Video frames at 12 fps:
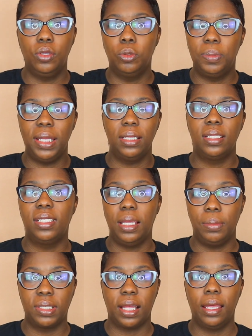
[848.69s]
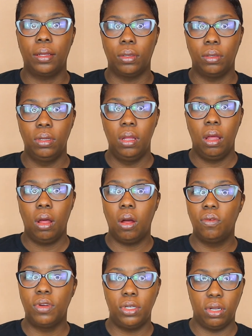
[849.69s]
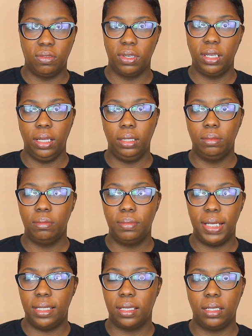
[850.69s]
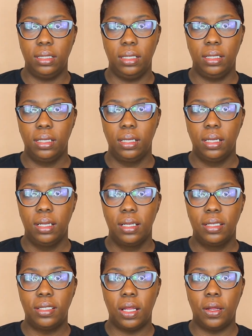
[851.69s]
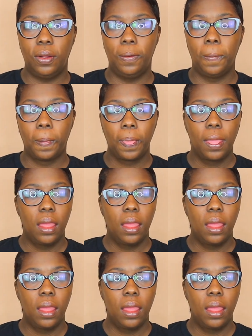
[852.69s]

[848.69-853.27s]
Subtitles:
You'll be in the same cycle over and over again, basically. So,